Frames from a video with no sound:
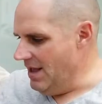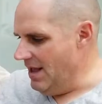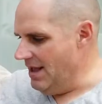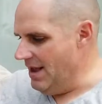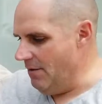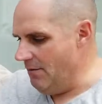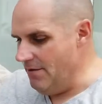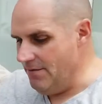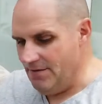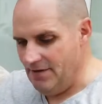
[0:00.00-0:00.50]

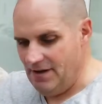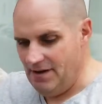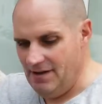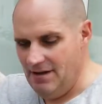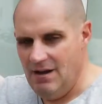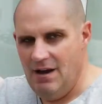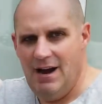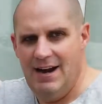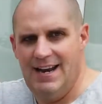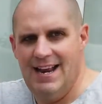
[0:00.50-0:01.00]
However,
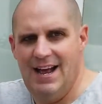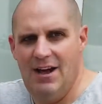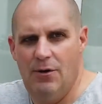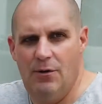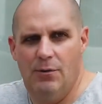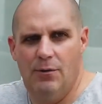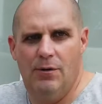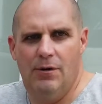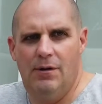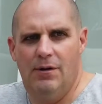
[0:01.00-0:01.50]

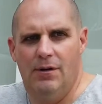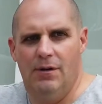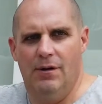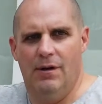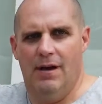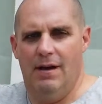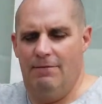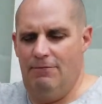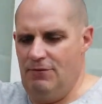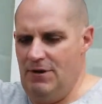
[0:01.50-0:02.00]

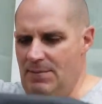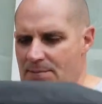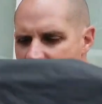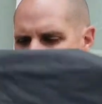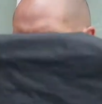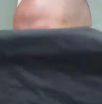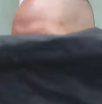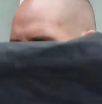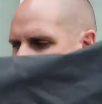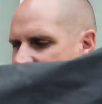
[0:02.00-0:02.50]
I've
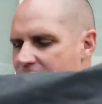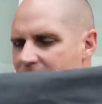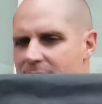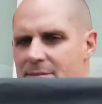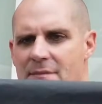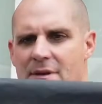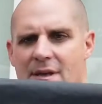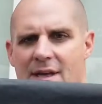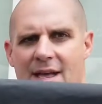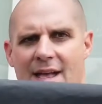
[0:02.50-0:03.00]
repurposed
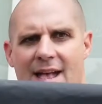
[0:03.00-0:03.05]
them,